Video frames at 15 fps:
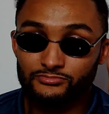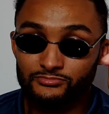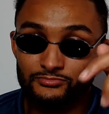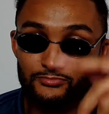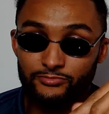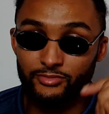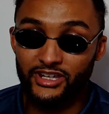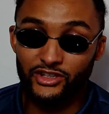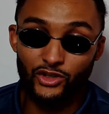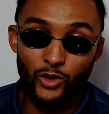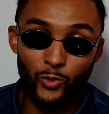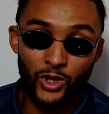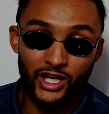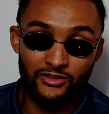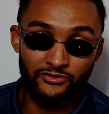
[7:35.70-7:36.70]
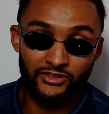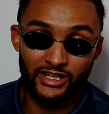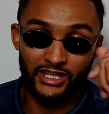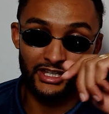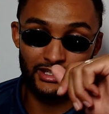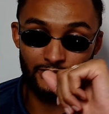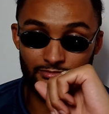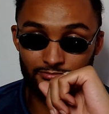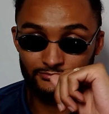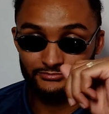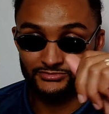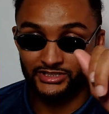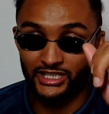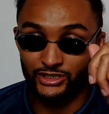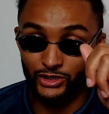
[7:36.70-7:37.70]
bring your wife here.
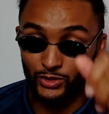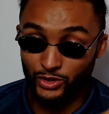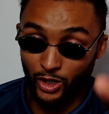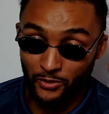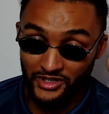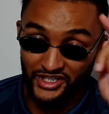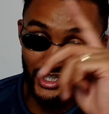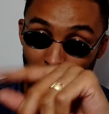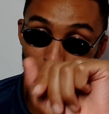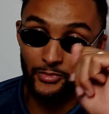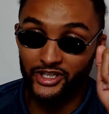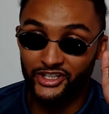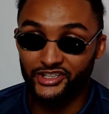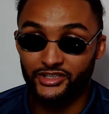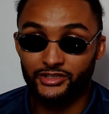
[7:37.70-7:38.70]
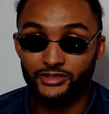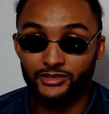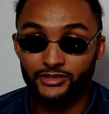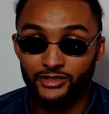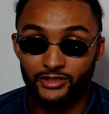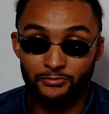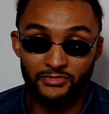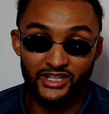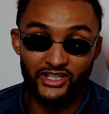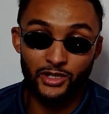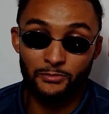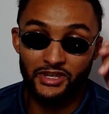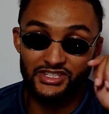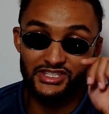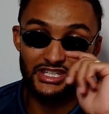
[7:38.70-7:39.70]
Yeah, you go in the cupboard and me and your
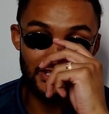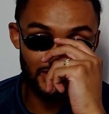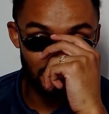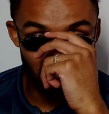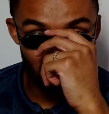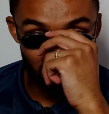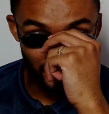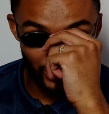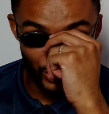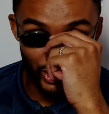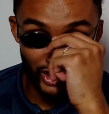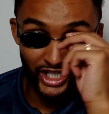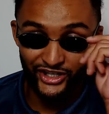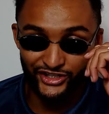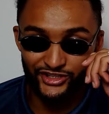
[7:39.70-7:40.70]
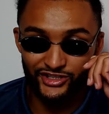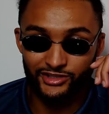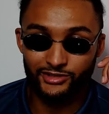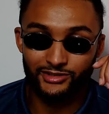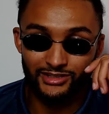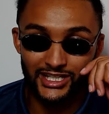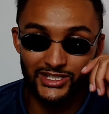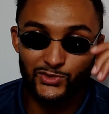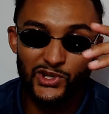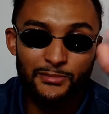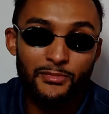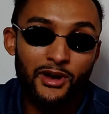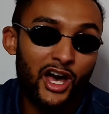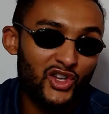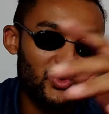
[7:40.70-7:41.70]
missus, you cucked. That's what he
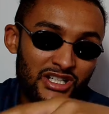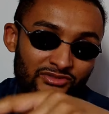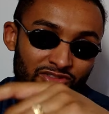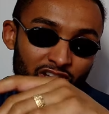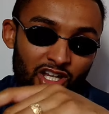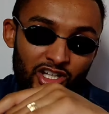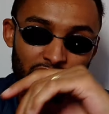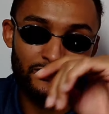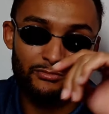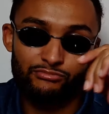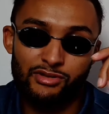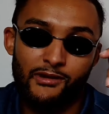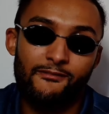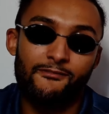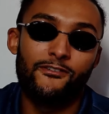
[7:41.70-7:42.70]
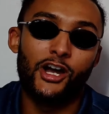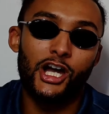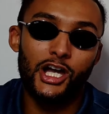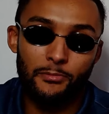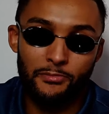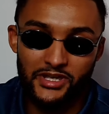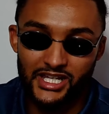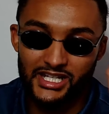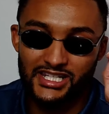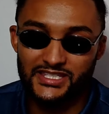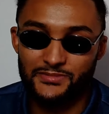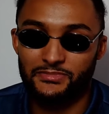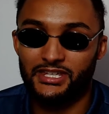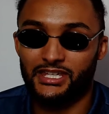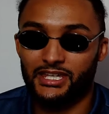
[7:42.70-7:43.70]
might as well have done, proverbially
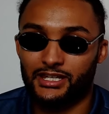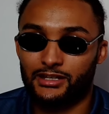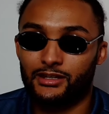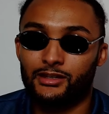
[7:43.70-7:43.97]
speaking.